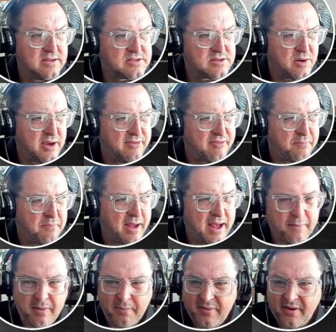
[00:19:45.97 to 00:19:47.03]
So I have a
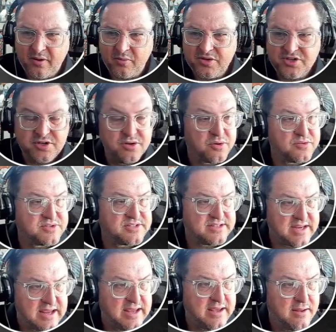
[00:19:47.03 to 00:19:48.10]
pop-up here, which you don't
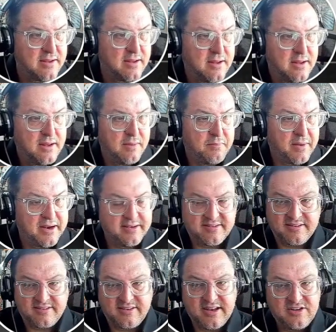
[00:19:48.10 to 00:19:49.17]
see, but it's
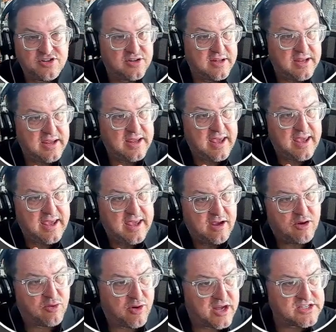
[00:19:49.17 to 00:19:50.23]
essentially a
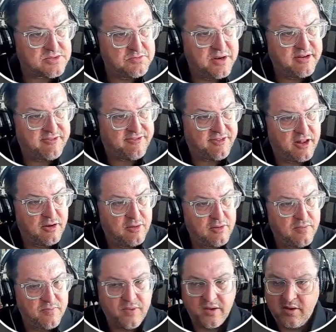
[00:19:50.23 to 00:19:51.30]
Crossmint
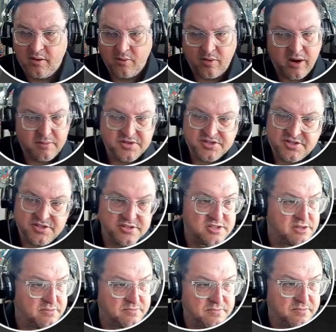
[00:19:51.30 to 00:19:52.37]
flow where I'm just
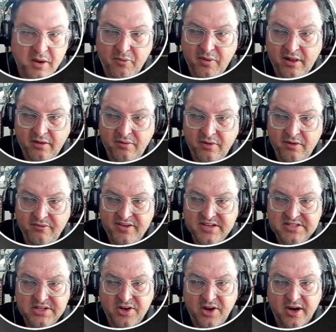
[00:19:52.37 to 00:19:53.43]
using my regular old
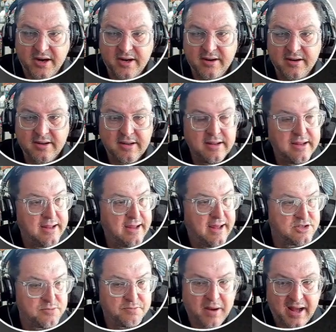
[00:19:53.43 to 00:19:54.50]
Visa card
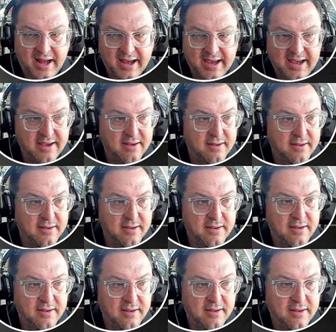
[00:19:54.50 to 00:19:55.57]
to buy
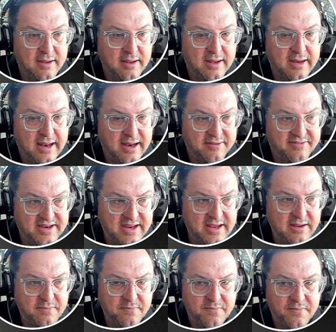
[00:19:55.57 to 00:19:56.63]
an
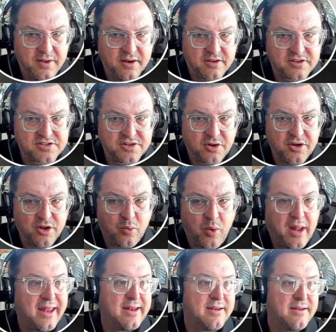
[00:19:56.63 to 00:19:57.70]
NFT in a custodial
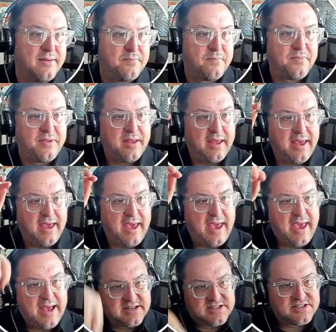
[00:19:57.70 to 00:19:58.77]
wallet
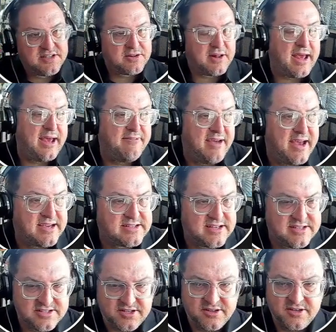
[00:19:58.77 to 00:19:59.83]
and still have
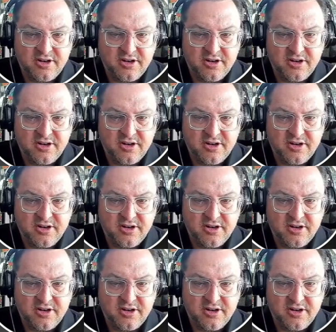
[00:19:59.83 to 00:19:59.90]
access to